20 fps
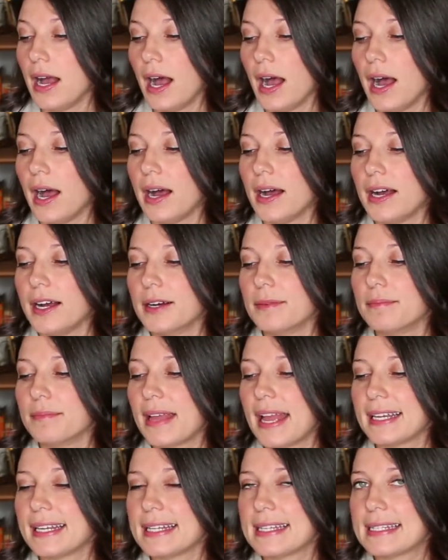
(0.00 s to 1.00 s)
And
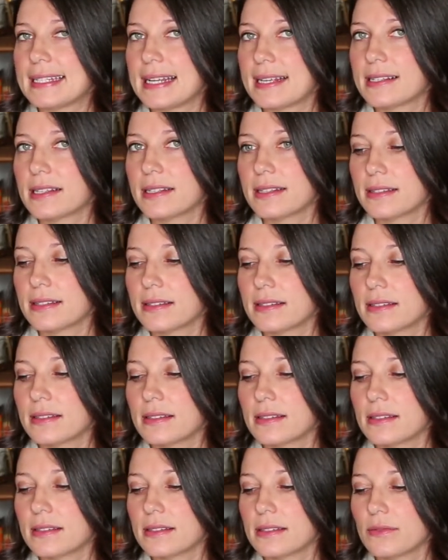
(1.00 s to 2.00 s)
it doesn't
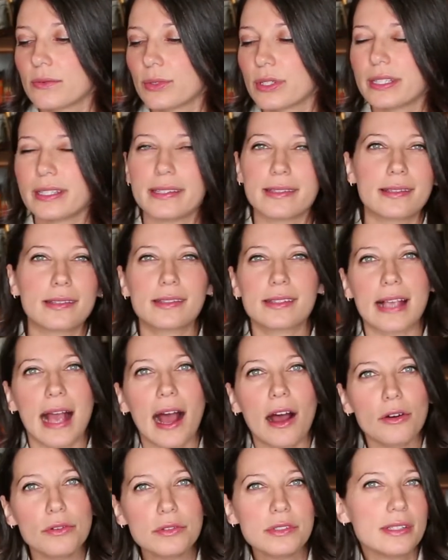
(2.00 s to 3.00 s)
really
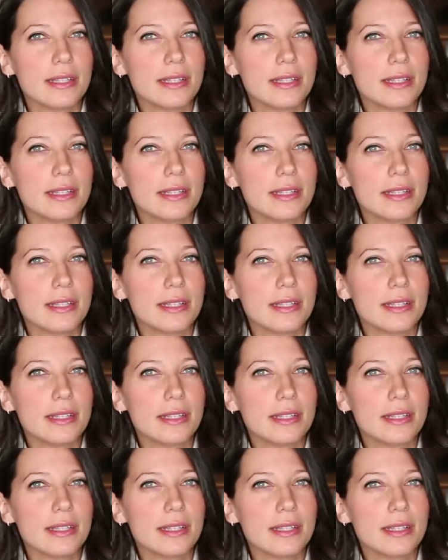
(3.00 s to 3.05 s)
sound